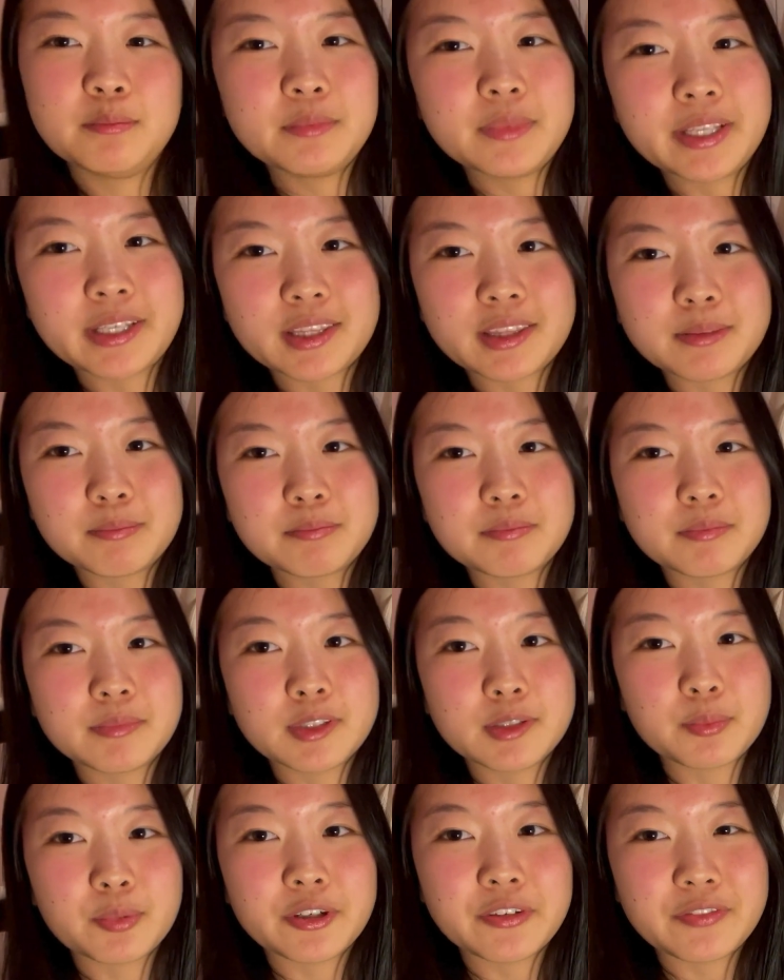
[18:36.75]
like
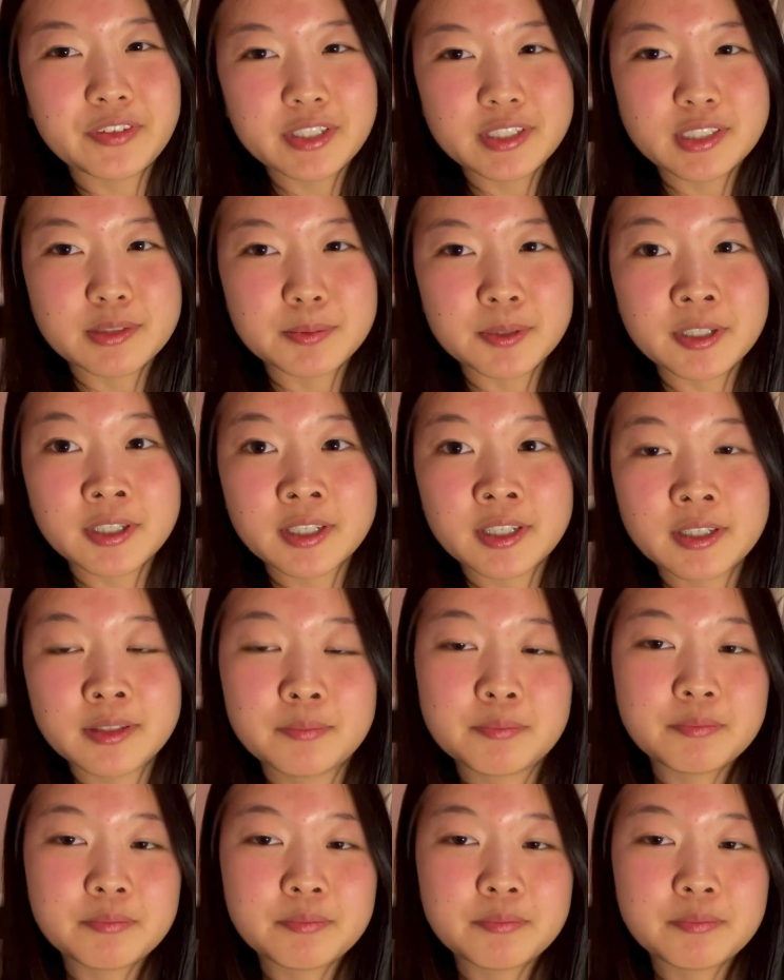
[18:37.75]
the previous book,